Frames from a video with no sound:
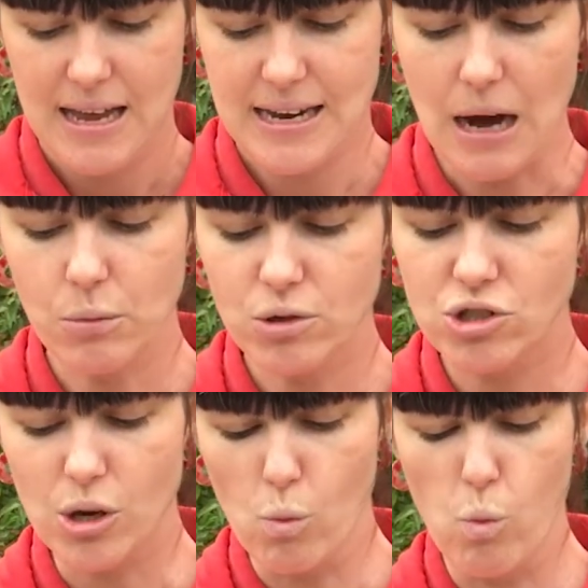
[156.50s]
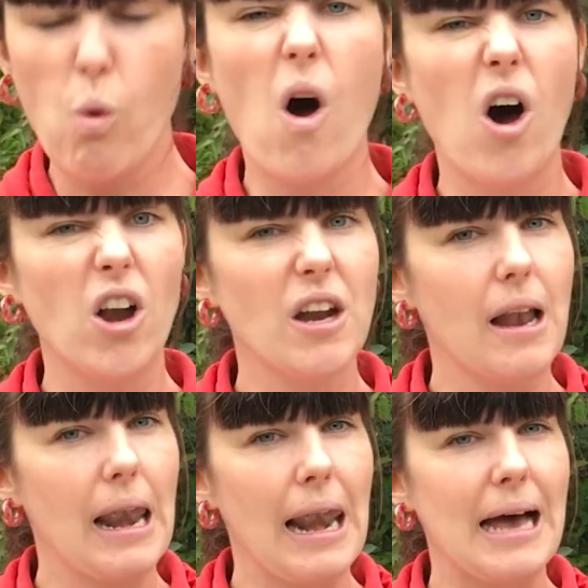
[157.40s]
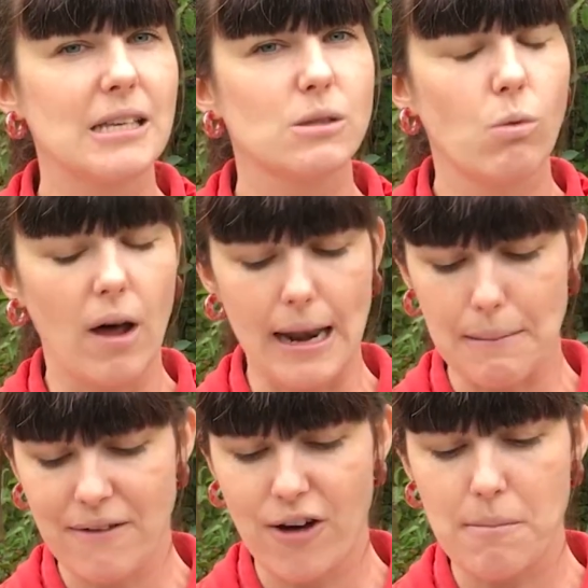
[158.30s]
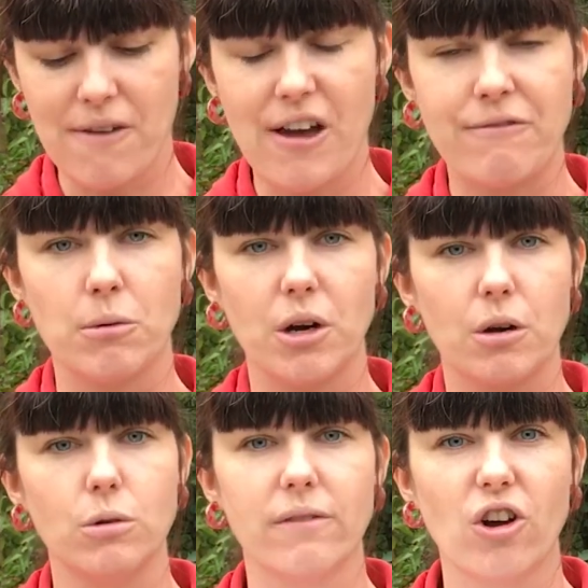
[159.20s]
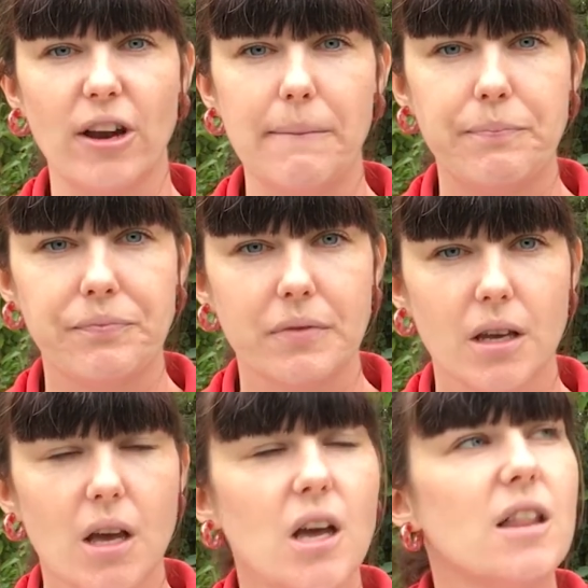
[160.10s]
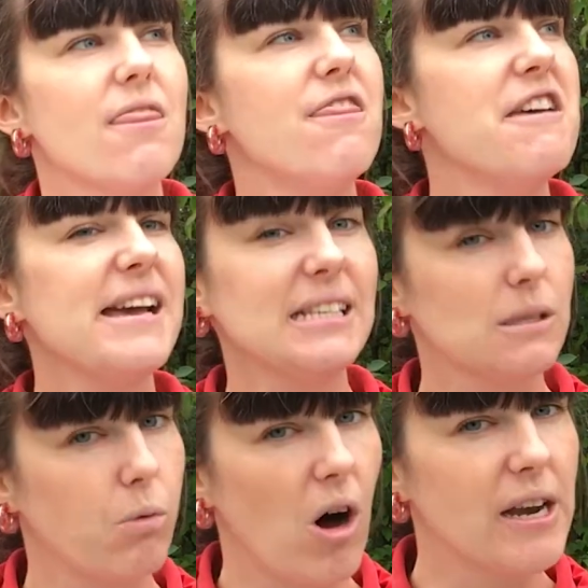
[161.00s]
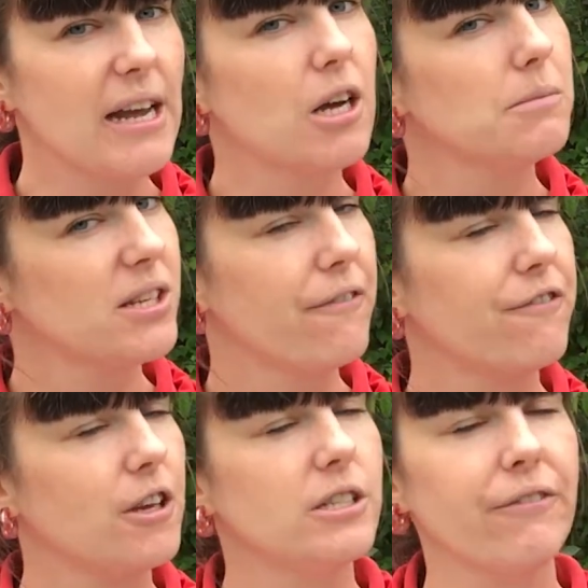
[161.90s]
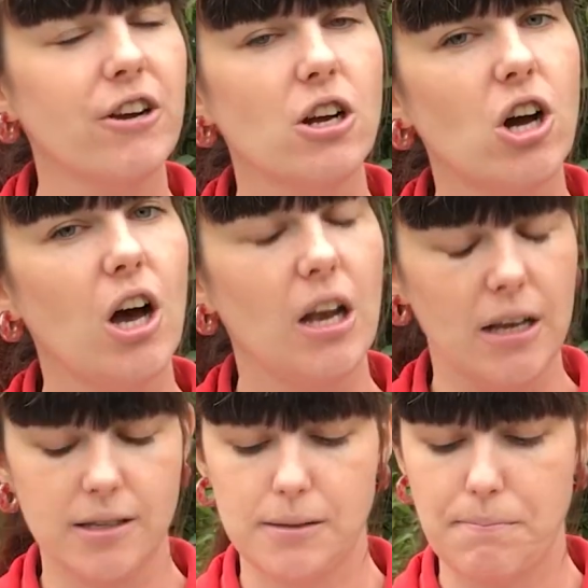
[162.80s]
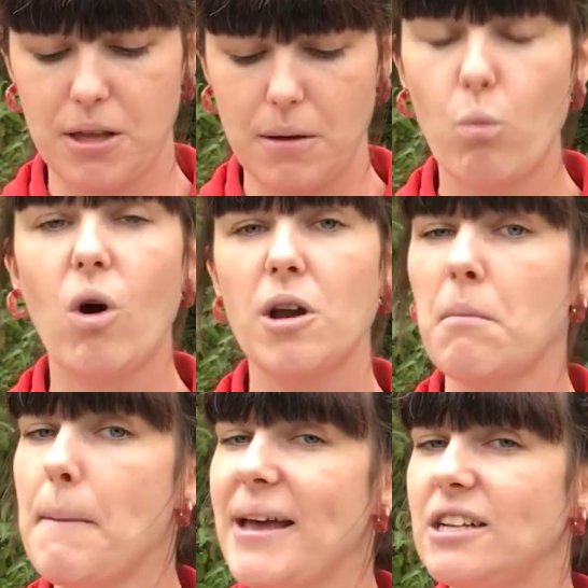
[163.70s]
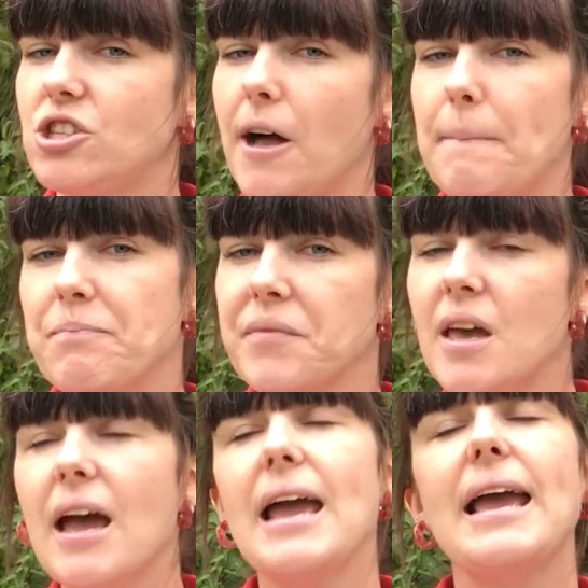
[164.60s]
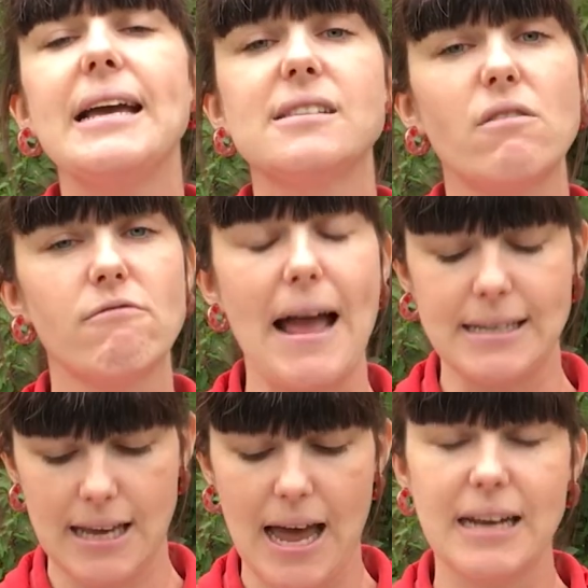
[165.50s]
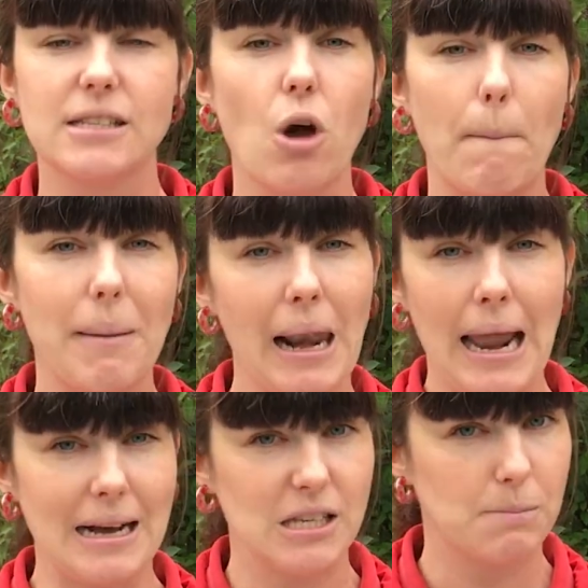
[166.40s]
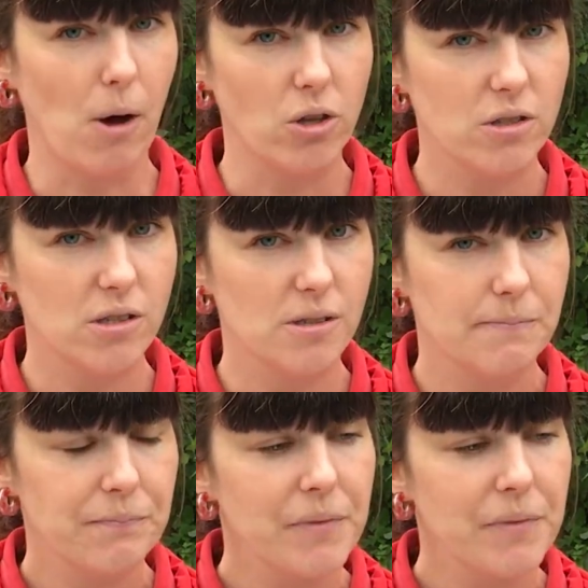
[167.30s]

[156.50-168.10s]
Now we'll do one last one. Let me find my favorite one. Oh, I've got it. This one, it comes in a few different colours, but the one on my picture is red and it's got black spots